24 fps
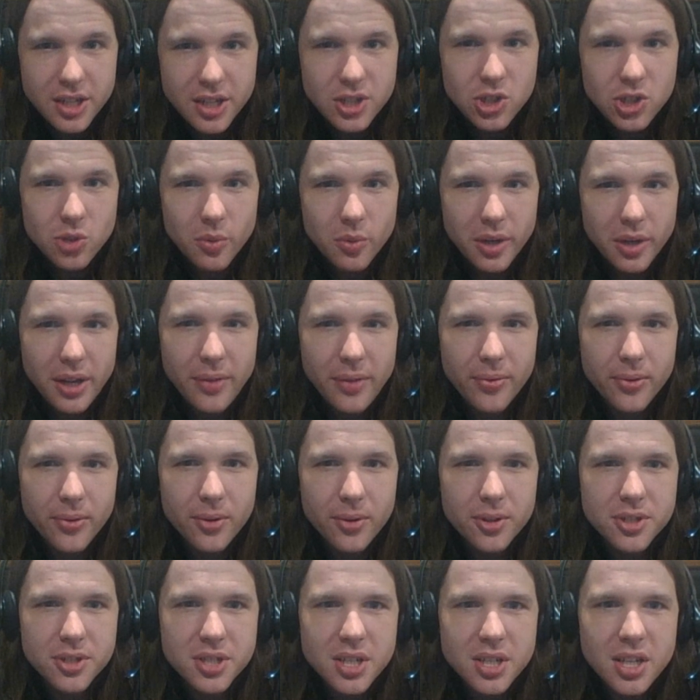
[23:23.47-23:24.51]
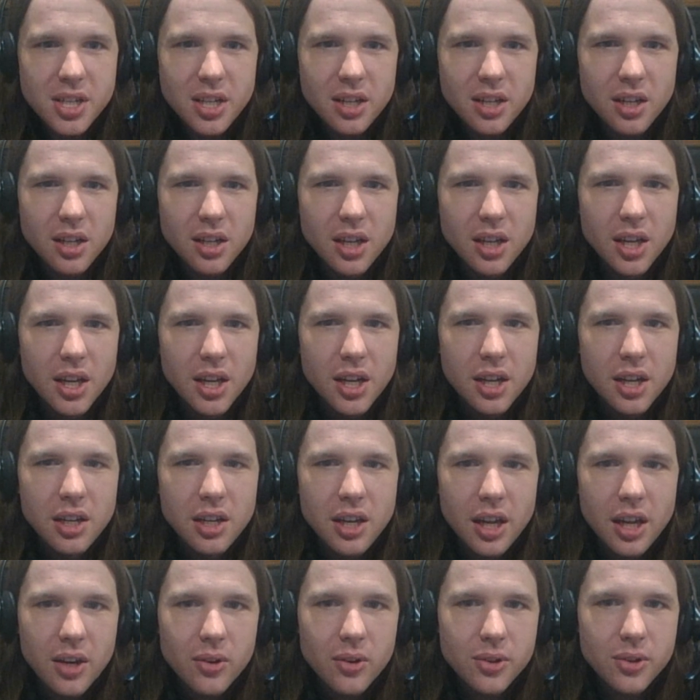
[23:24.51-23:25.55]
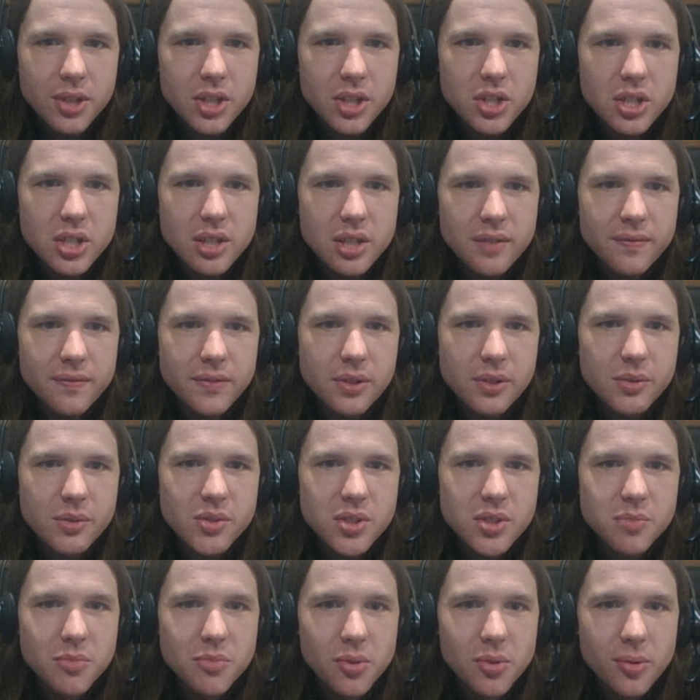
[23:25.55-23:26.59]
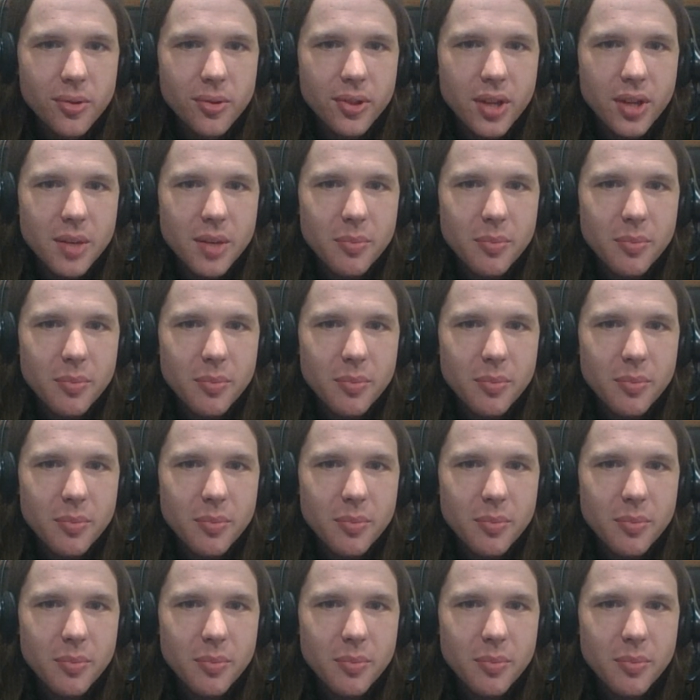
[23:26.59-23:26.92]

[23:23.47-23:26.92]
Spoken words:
2013. Not only did it flow smoothly,